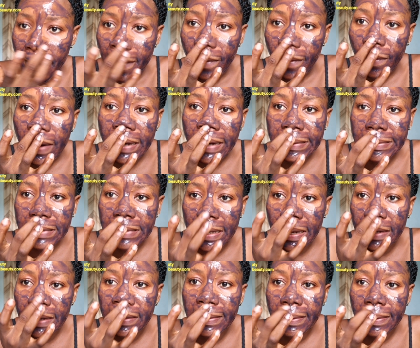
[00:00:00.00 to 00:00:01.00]

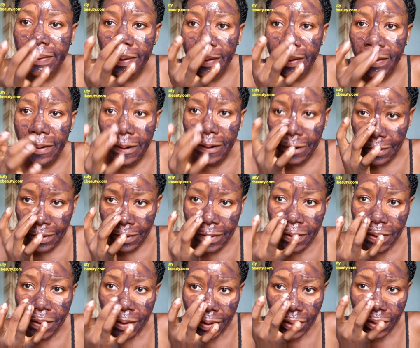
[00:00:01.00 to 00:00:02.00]
whitehead,
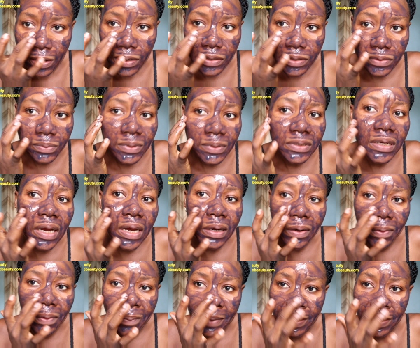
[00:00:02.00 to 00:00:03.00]

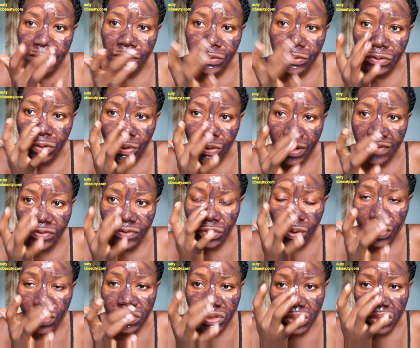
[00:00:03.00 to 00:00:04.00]
especially on my nose, so you have to
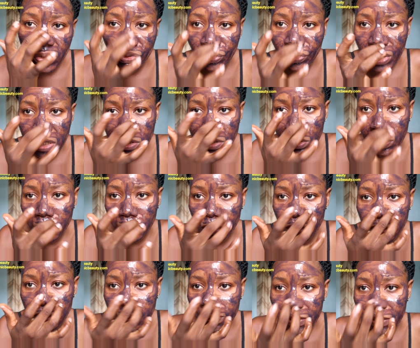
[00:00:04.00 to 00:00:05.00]
concentrate on
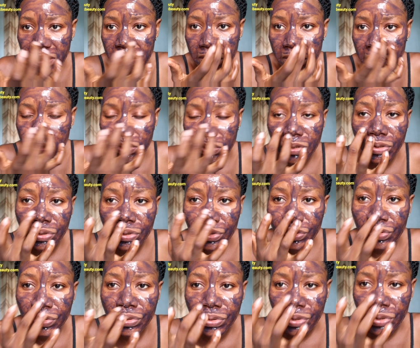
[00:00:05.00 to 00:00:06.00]
those places you
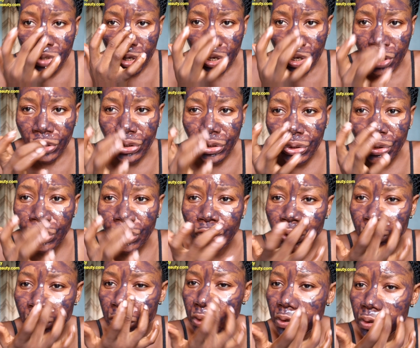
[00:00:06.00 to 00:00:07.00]

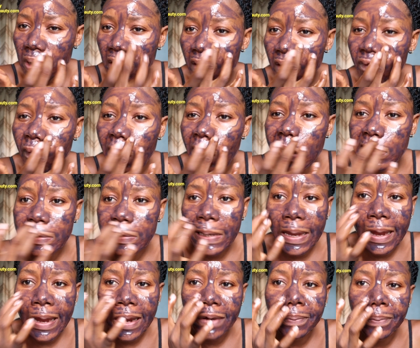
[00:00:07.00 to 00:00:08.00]
used to have
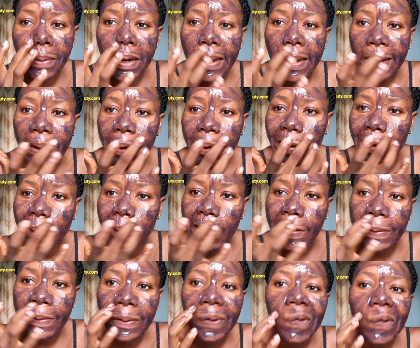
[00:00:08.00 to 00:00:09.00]
whitehead,
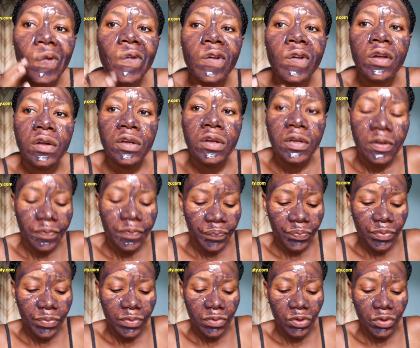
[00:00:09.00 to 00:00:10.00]
blackhead.
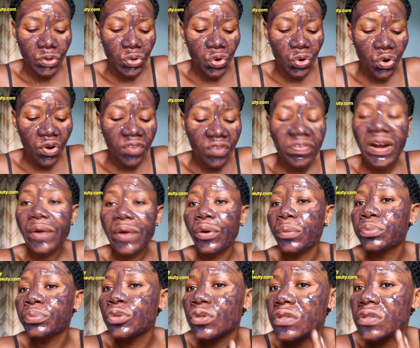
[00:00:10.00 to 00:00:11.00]
You cover
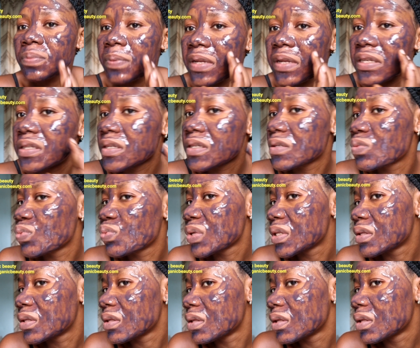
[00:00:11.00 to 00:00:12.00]
up those places
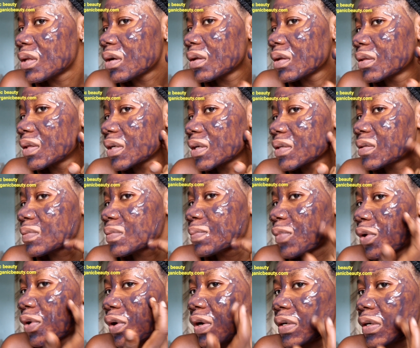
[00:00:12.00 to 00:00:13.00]
with this
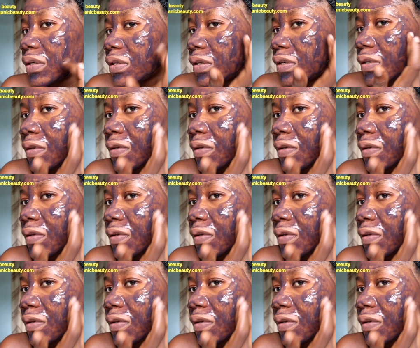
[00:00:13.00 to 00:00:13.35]
mud.